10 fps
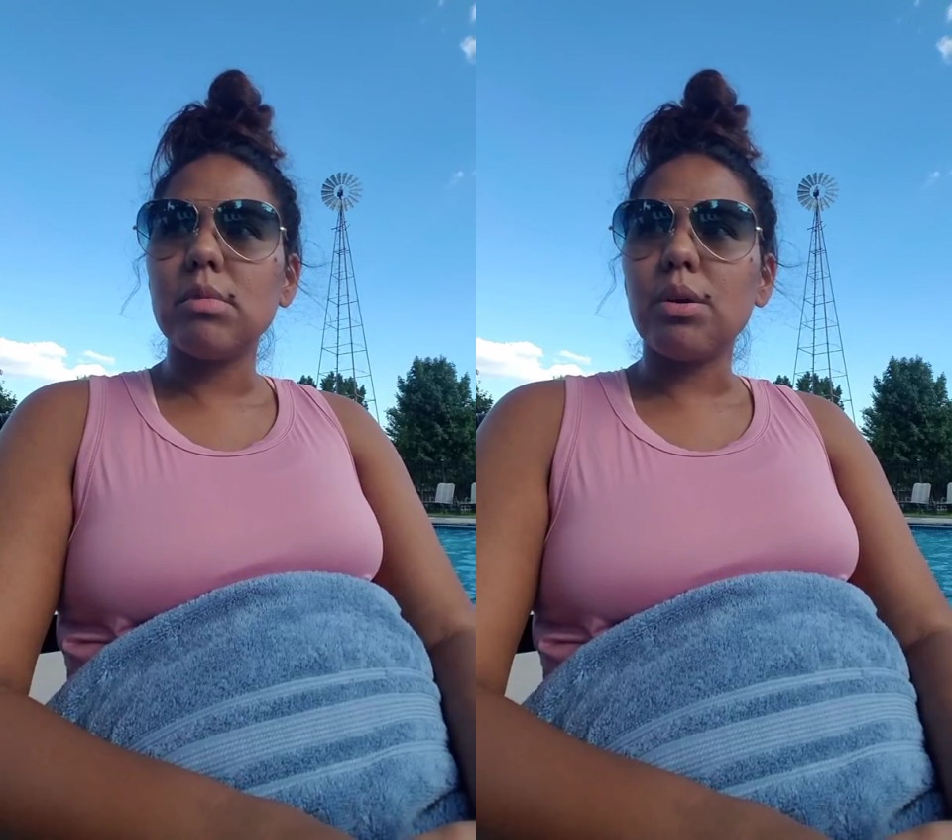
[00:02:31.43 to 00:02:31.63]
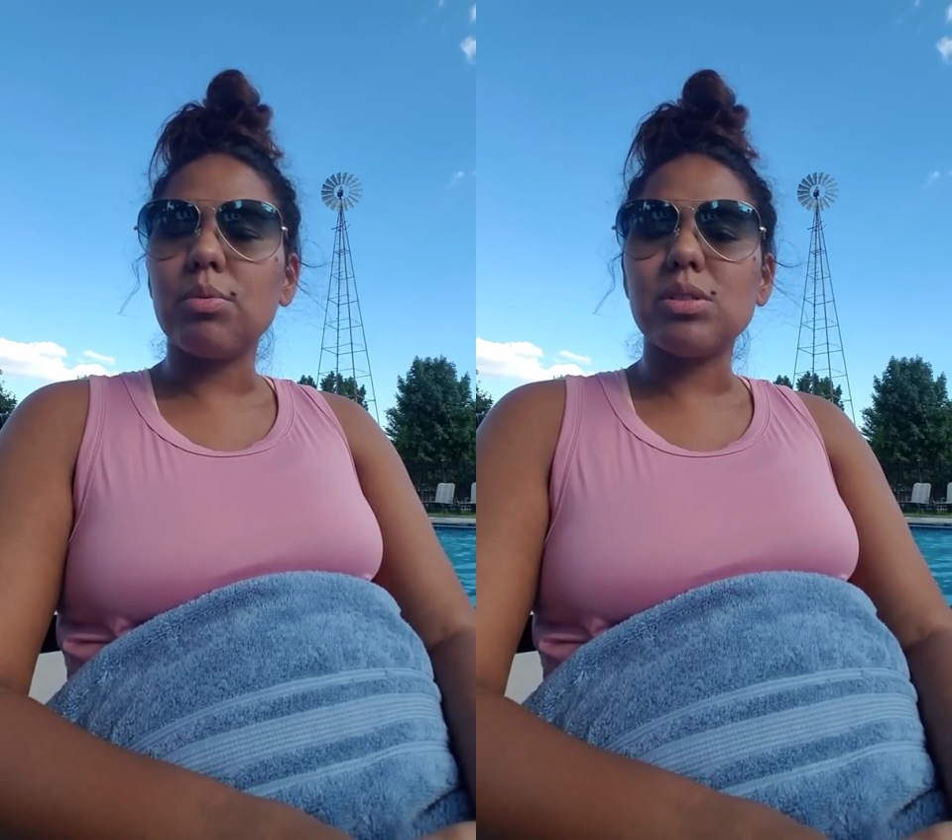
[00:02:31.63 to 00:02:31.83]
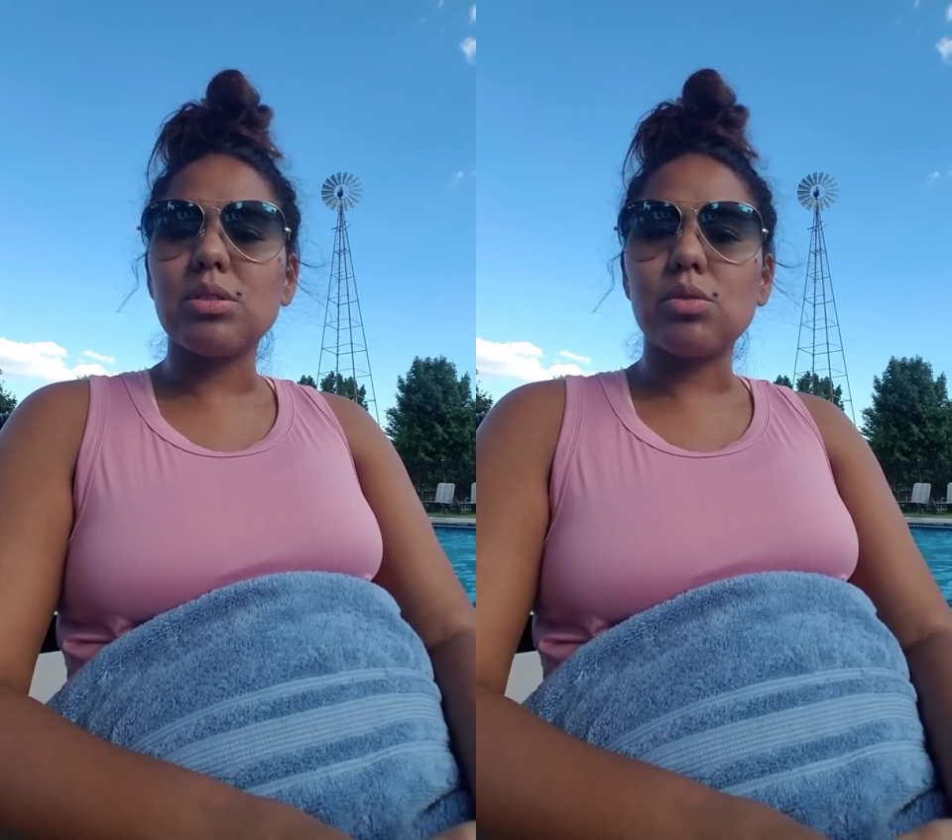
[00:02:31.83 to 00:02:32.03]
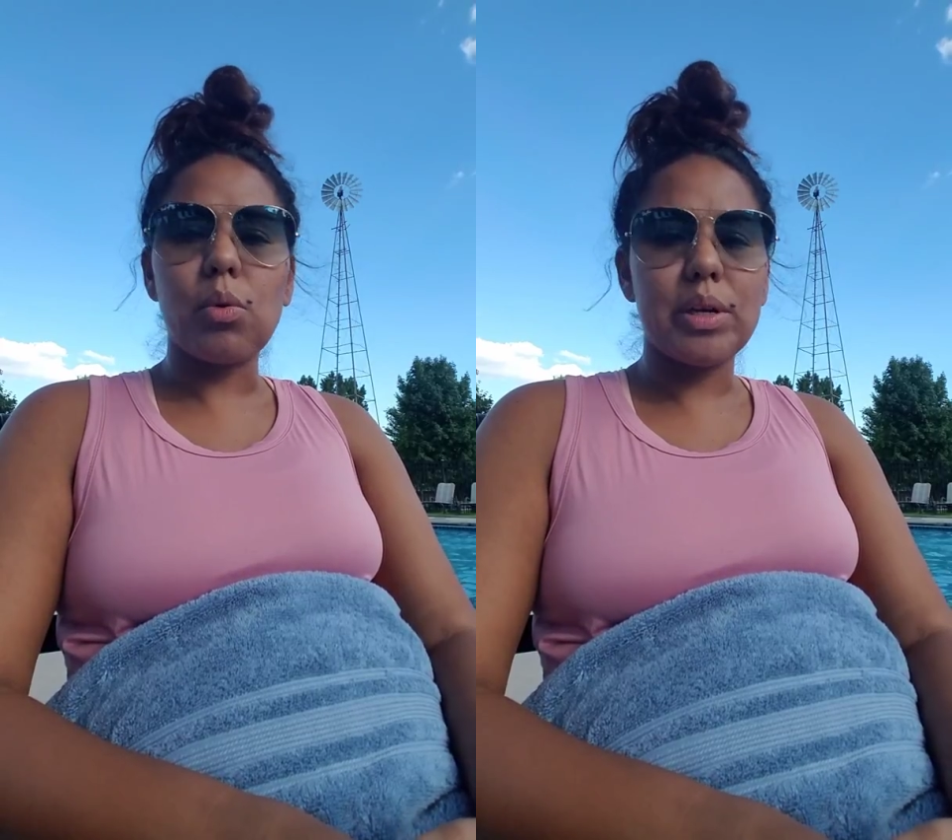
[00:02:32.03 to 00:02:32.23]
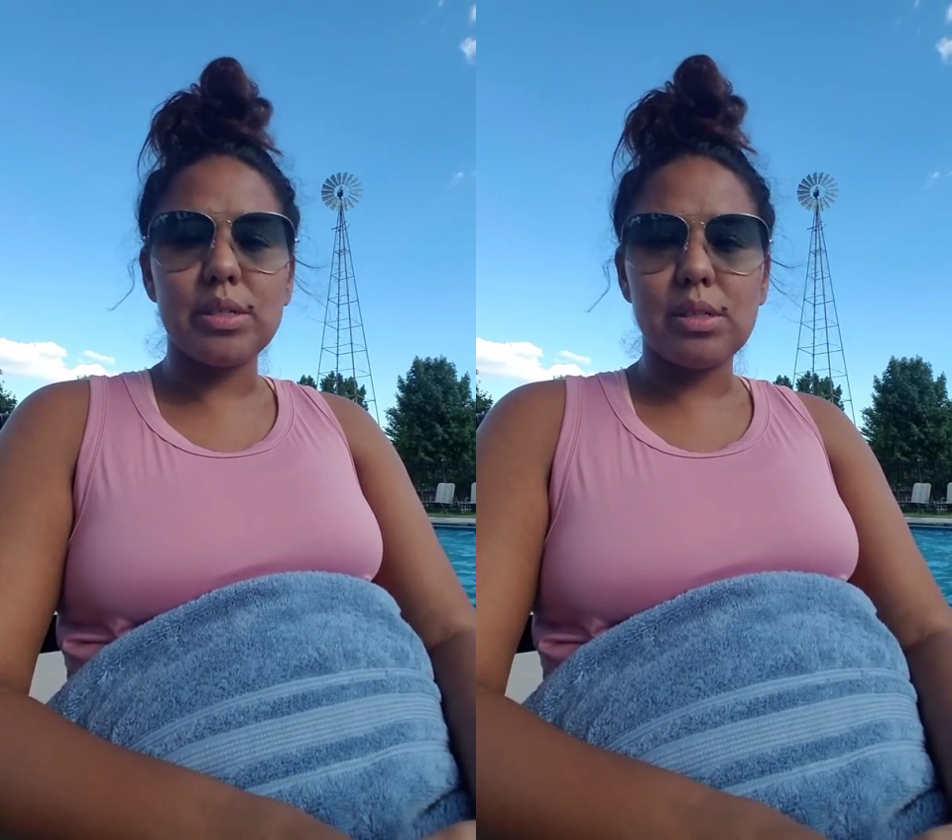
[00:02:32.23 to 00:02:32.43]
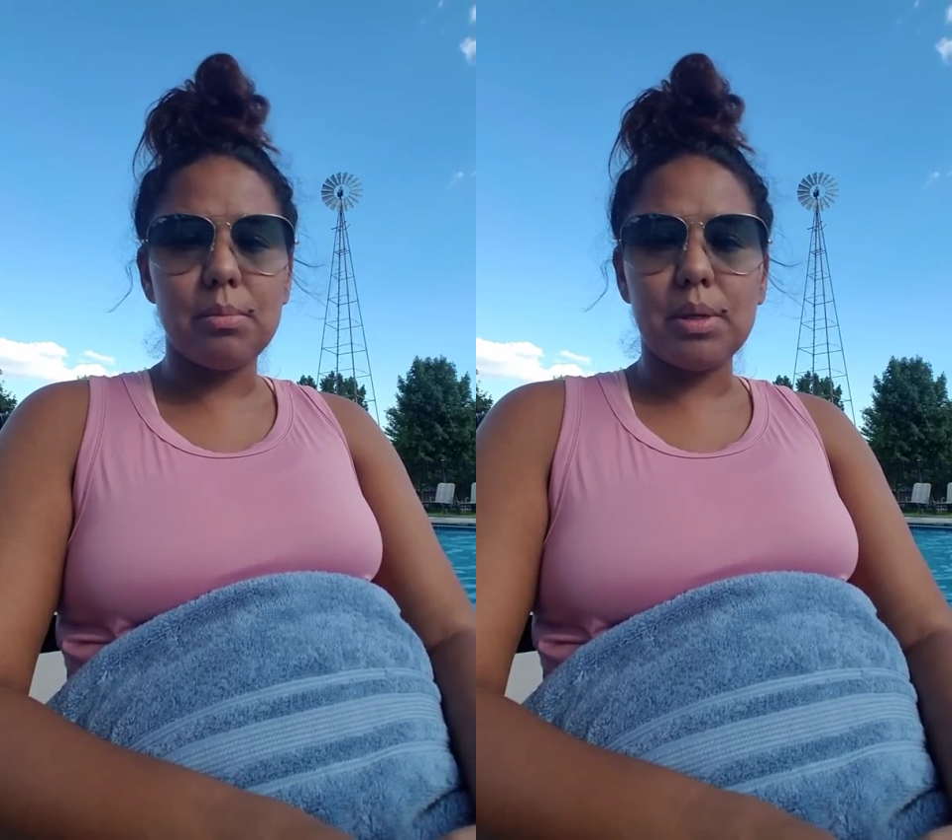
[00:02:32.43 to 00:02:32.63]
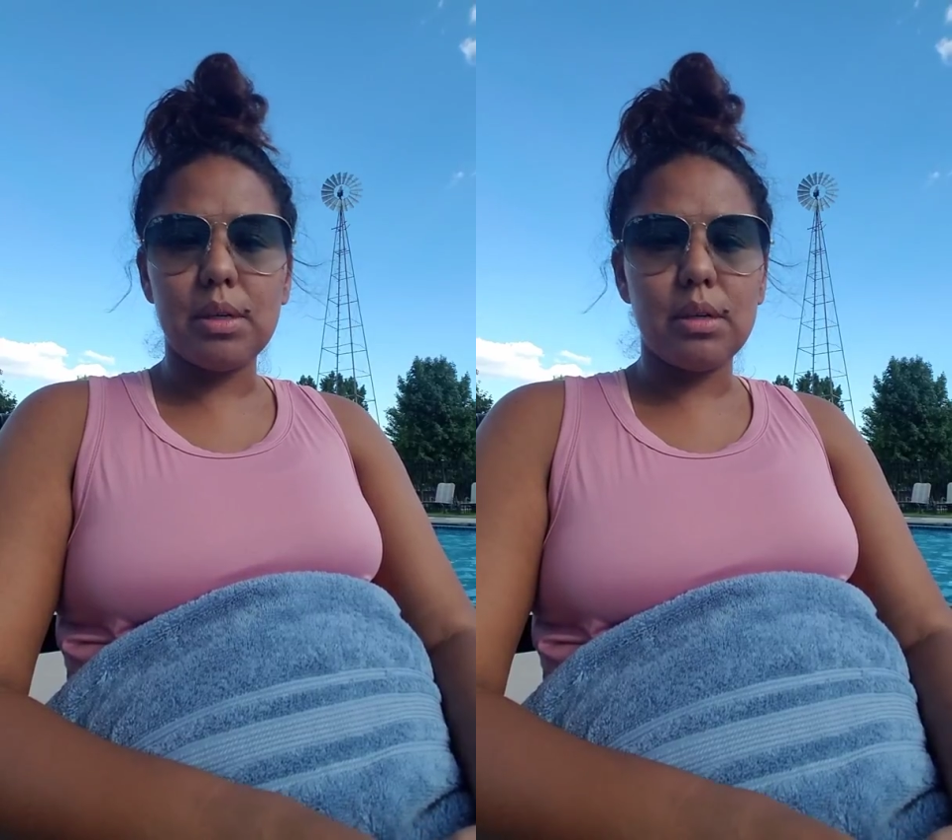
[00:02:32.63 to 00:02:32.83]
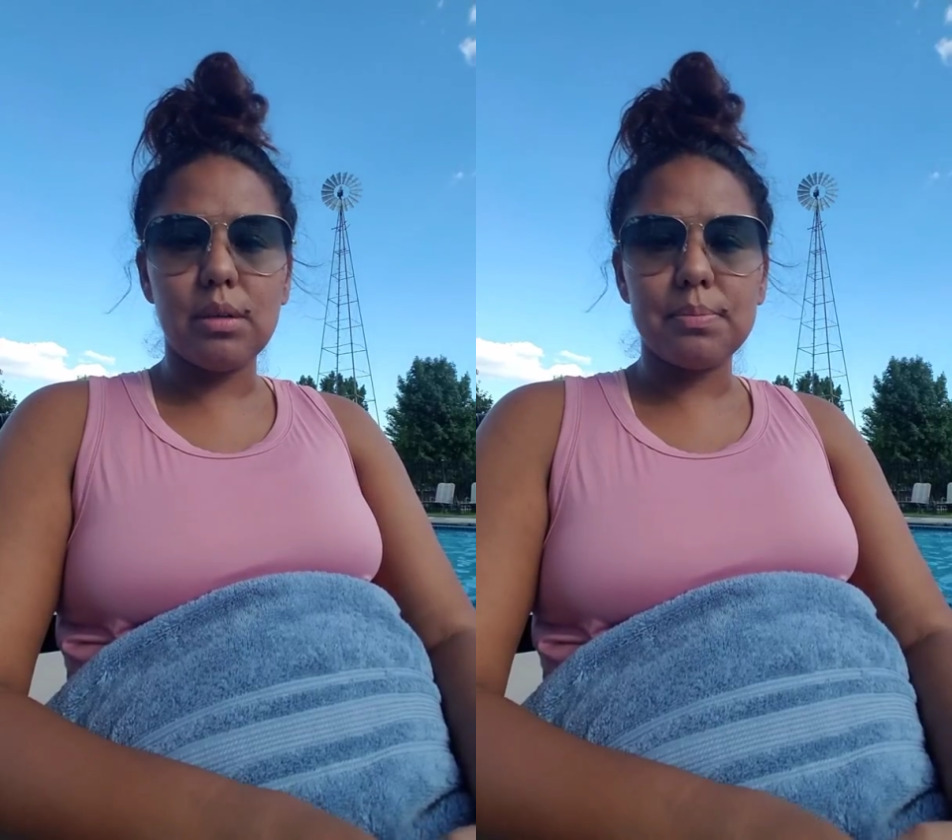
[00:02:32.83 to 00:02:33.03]
it was going to
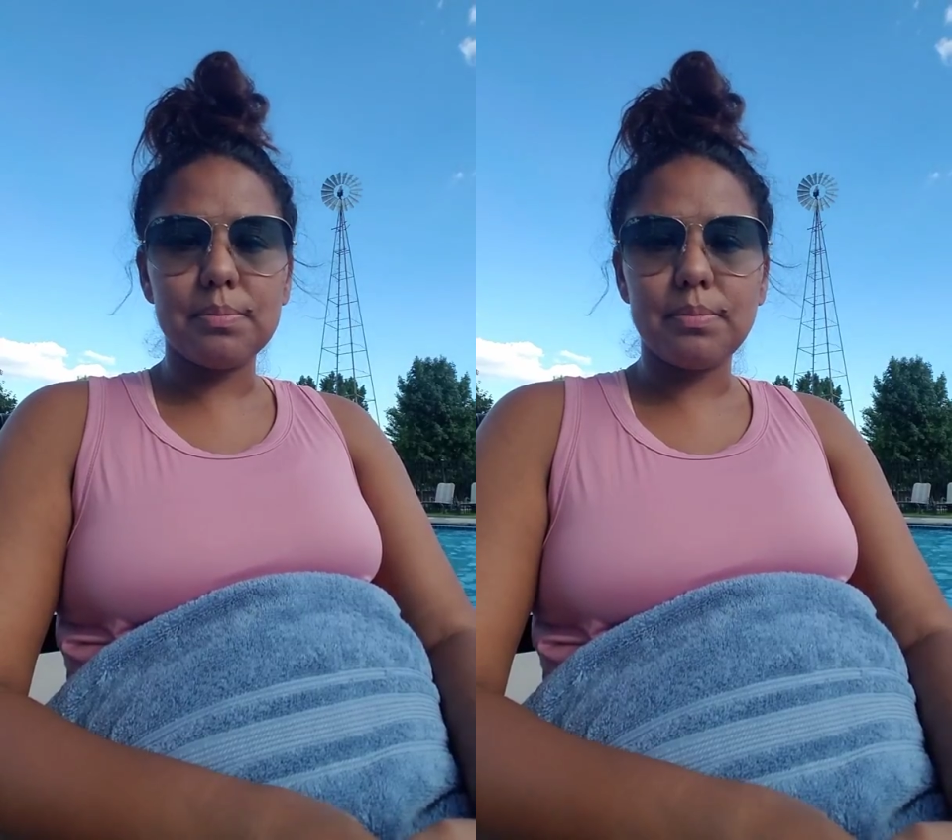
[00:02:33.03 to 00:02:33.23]
be